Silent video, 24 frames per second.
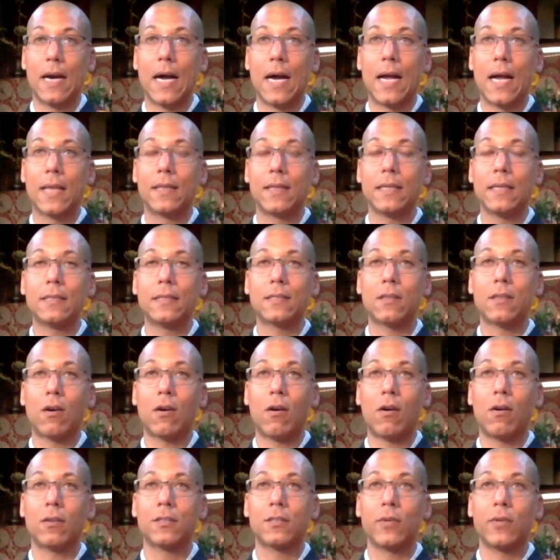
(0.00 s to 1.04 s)
I think this
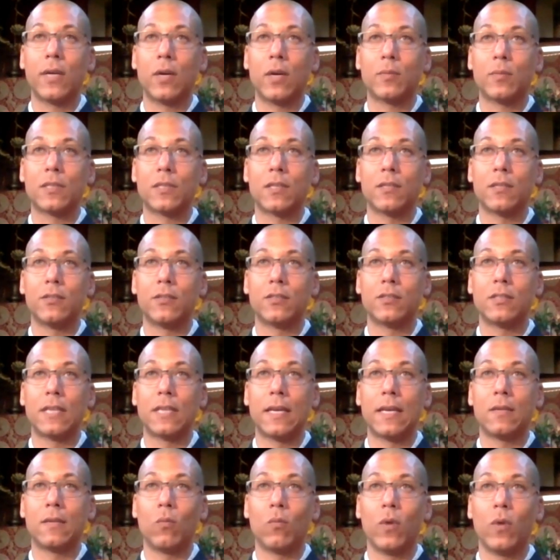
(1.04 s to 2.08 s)
also helps us
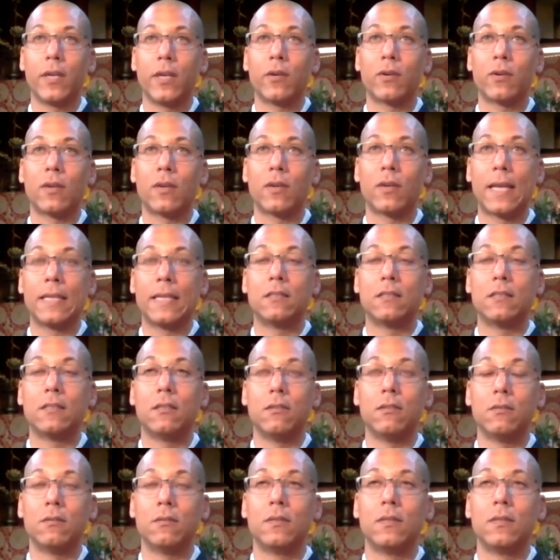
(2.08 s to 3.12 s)
understand what you're enlightened
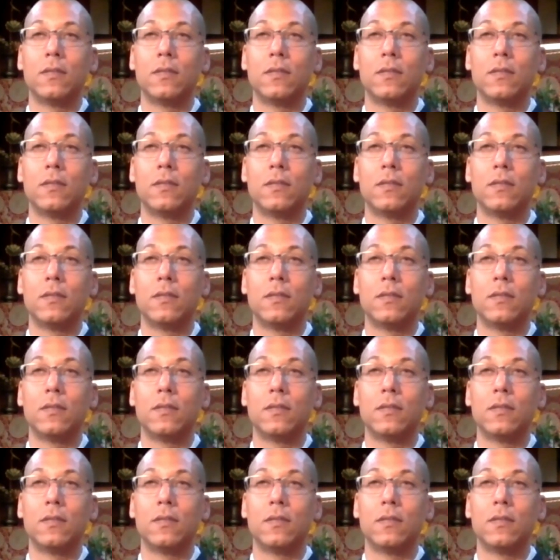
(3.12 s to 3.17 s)
to.